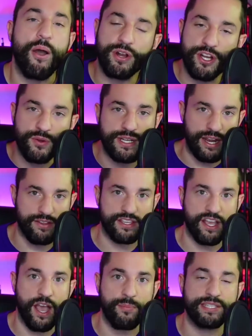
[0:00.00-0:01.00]
I want to know
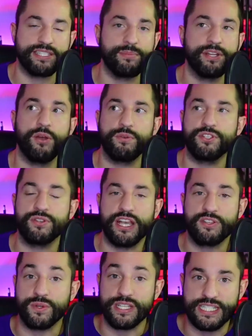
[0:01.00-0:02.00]
down in the comments. Let me know what
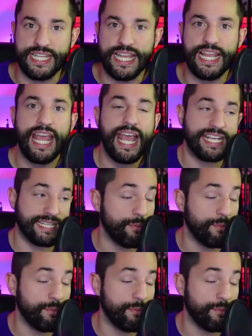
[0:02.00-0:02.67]
you guys want to see